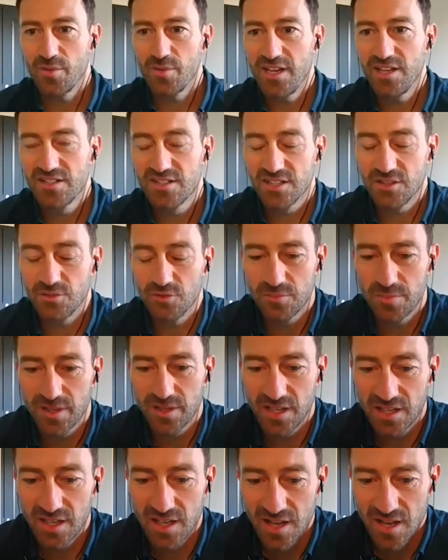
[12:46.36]
heating would
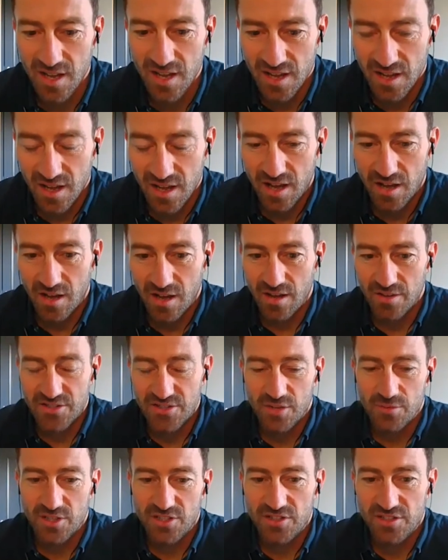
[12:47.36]
be
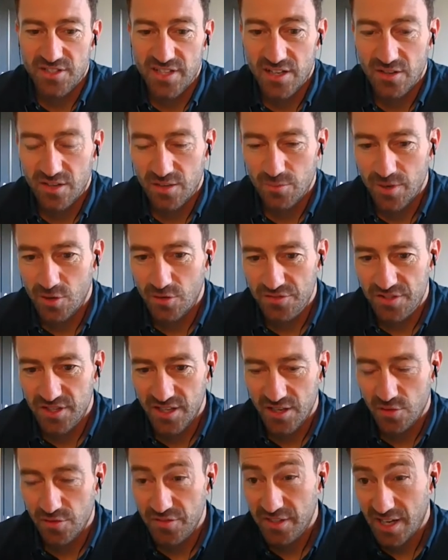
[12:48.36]
so much a deal, and
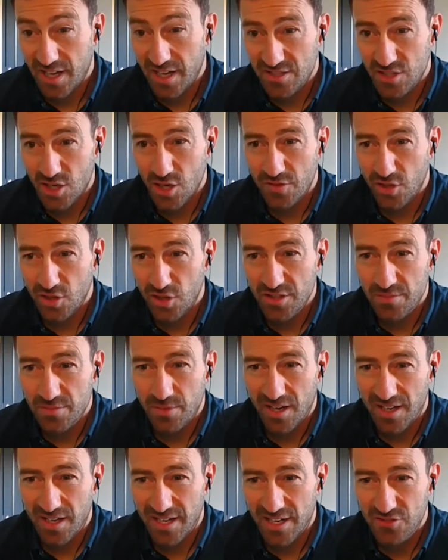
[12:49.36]
it often gets overlooked
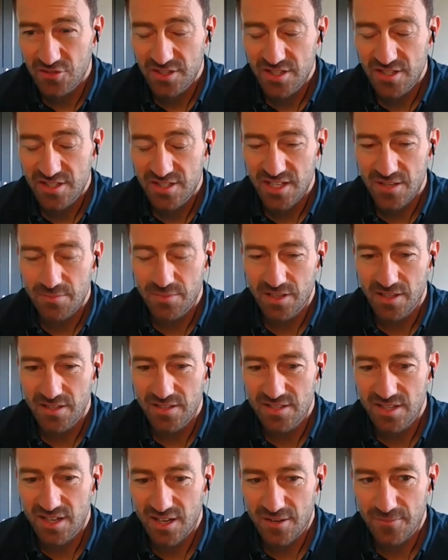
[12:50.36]
by electricity.
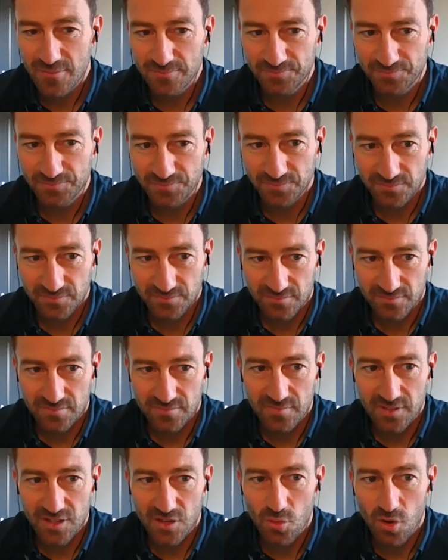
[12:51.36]
But
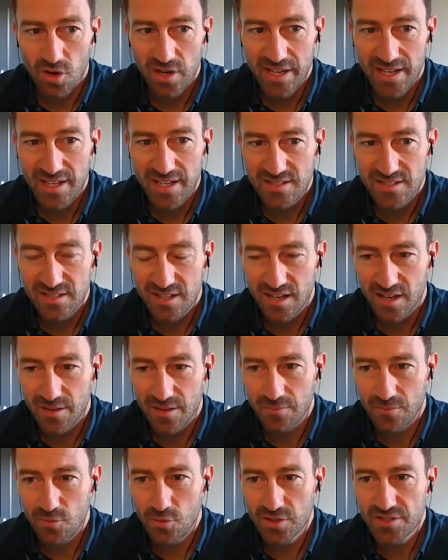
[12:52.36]
what is
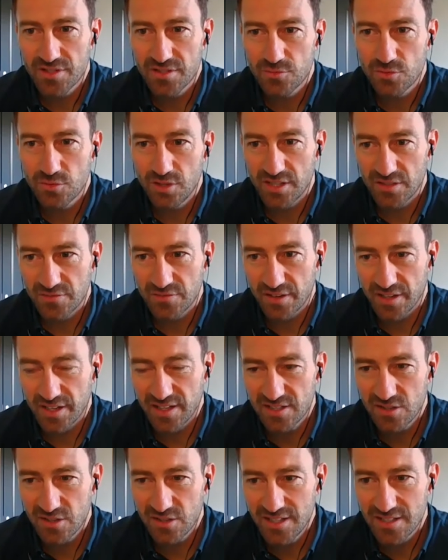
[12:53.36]
very
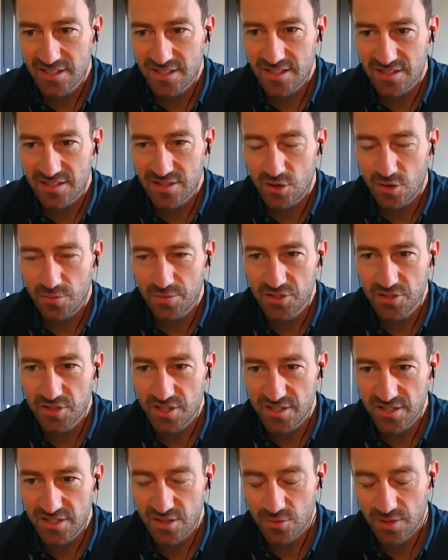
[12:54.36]
exciting is the
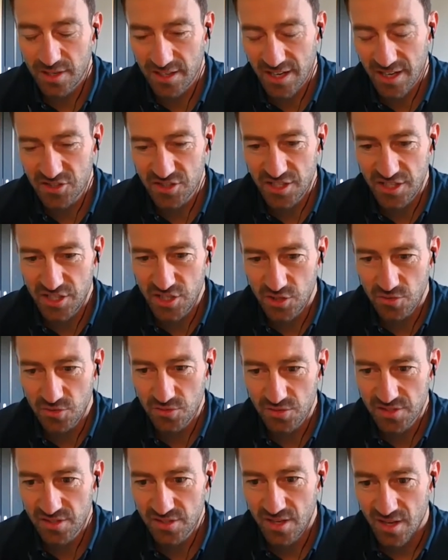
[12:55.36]
opportunity that we can actually
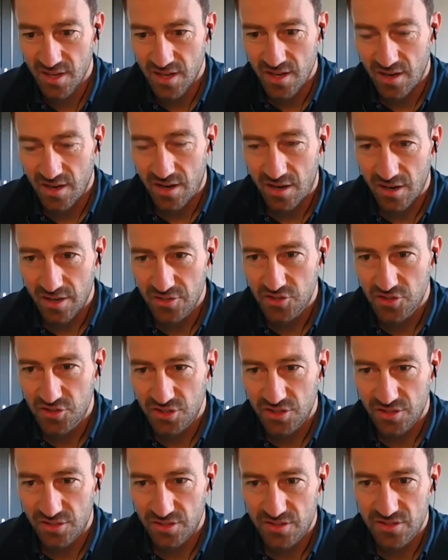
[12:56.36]
use
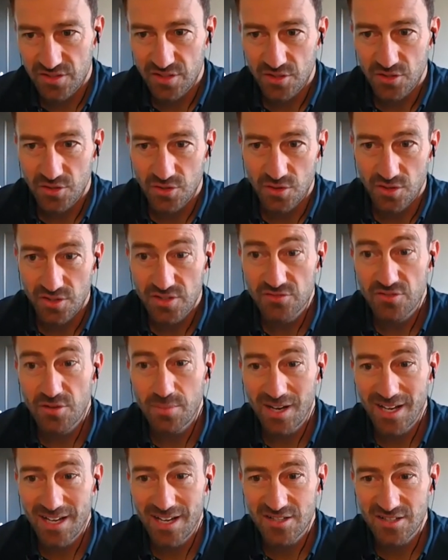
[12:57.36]
hydrogen to
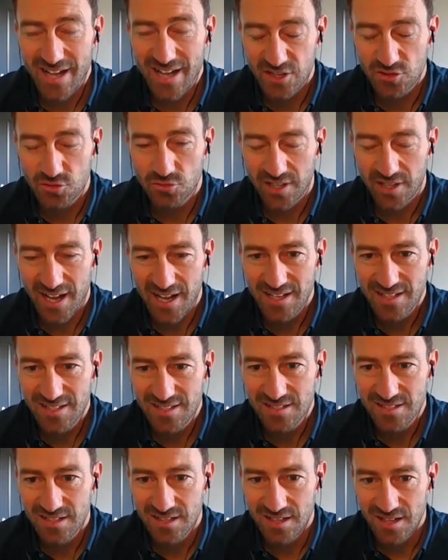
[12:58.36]
replace natural
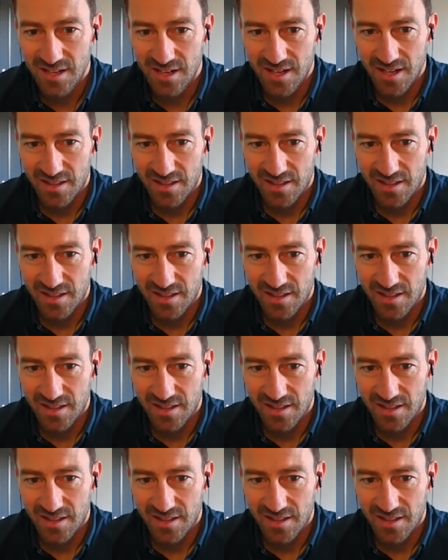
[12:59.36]
gas